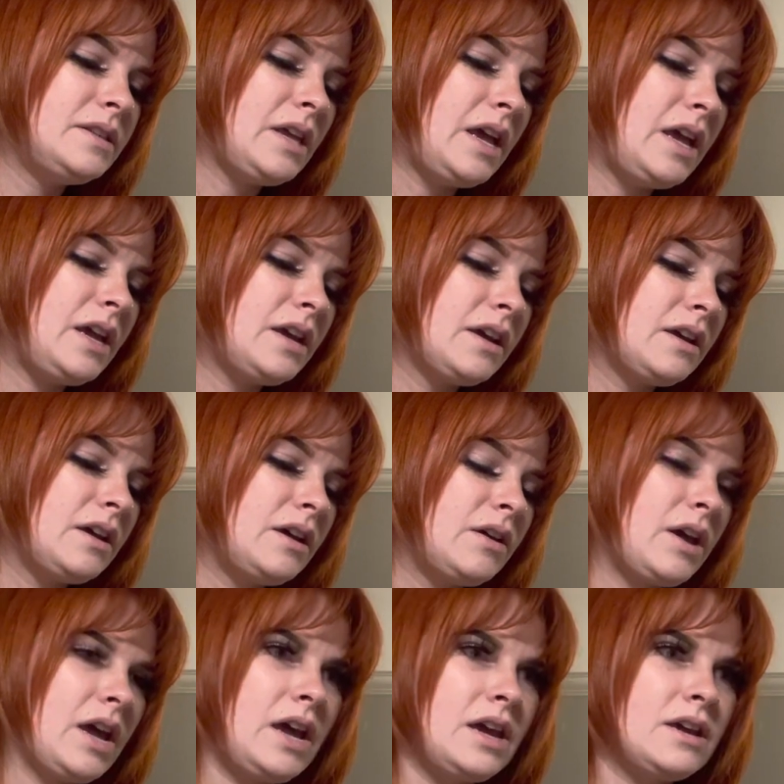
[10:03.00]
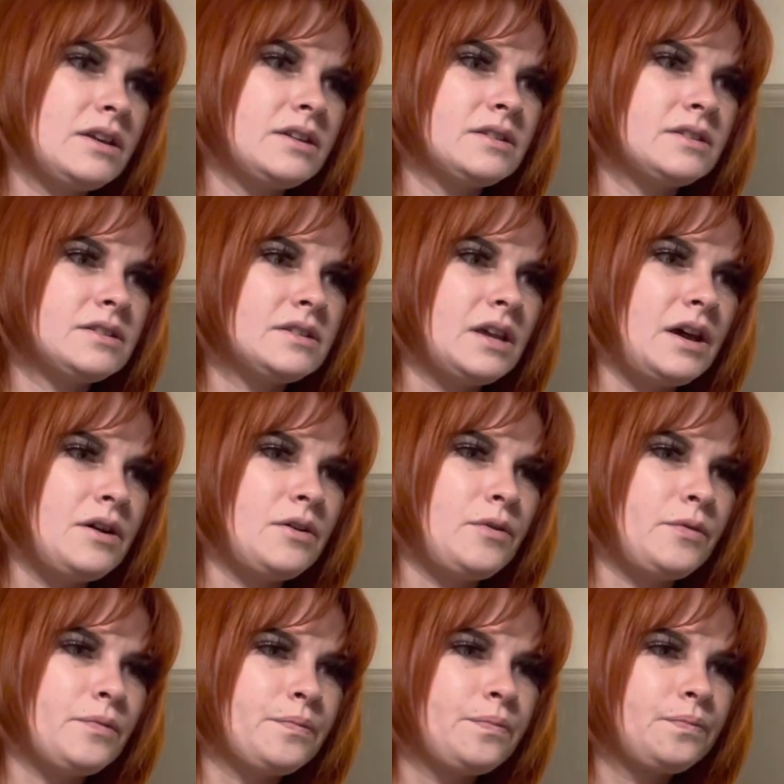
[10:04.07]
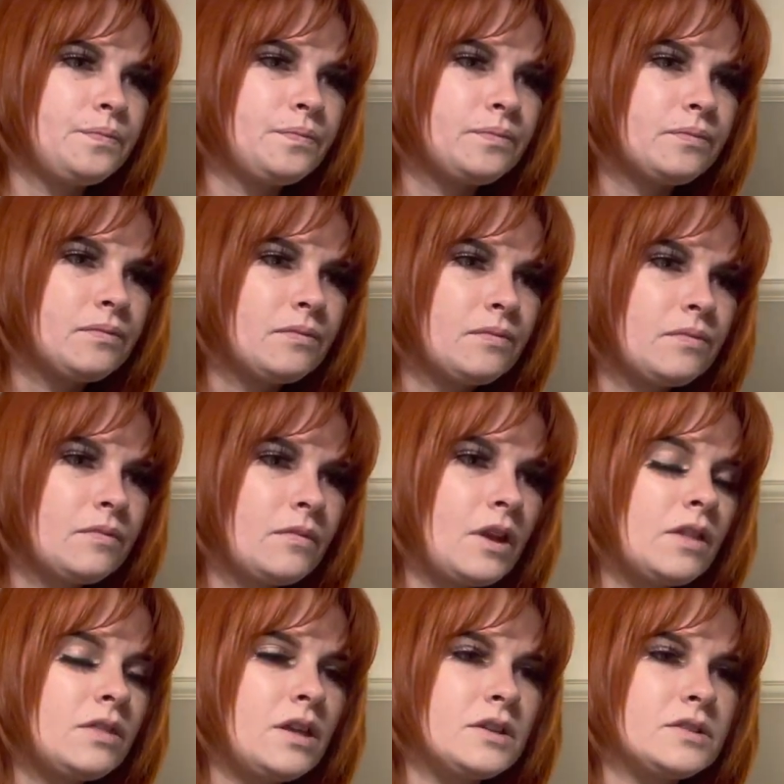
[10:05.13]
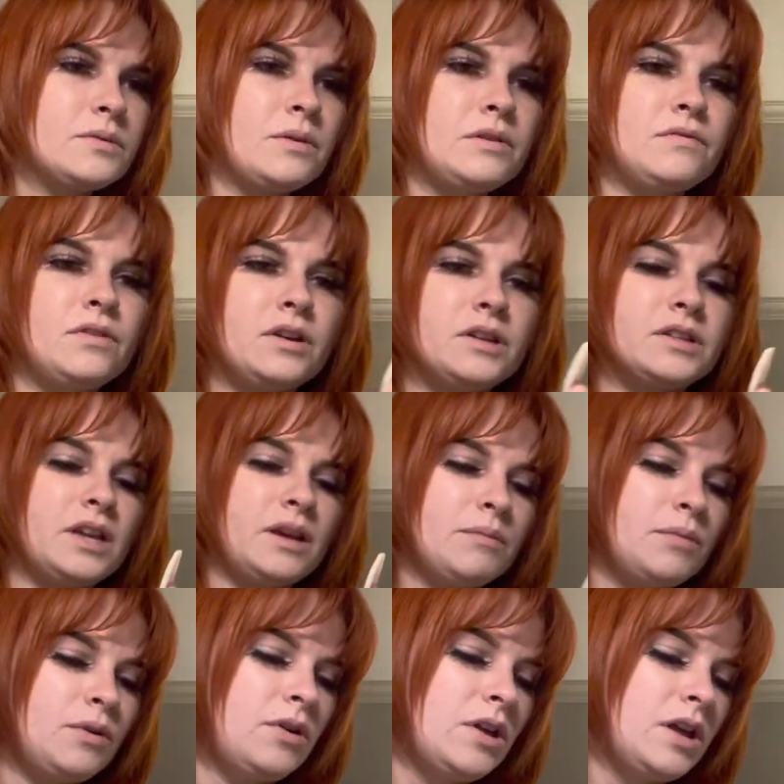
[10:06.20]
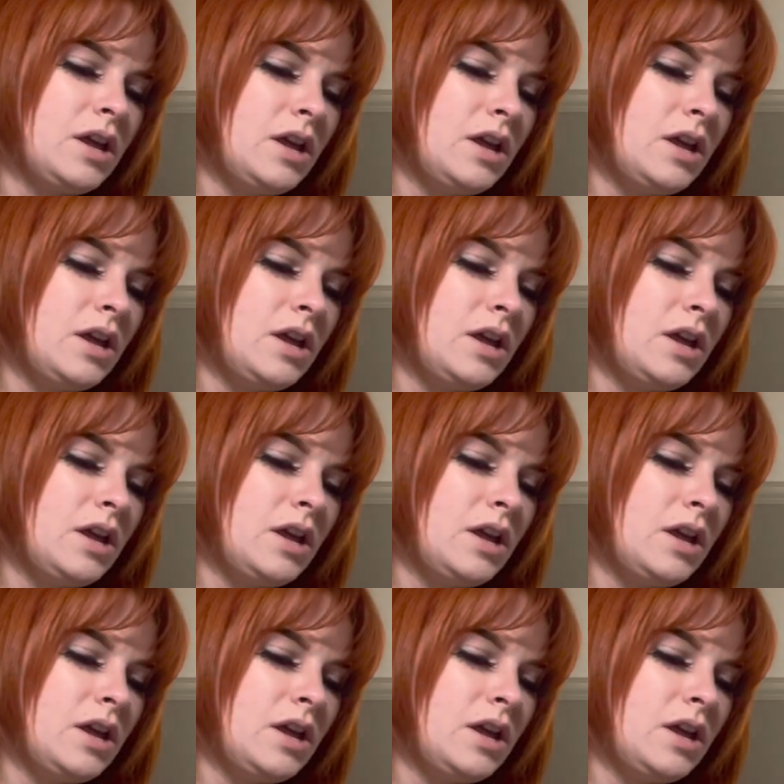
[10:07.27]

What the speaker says: like, okay, so this one, for example,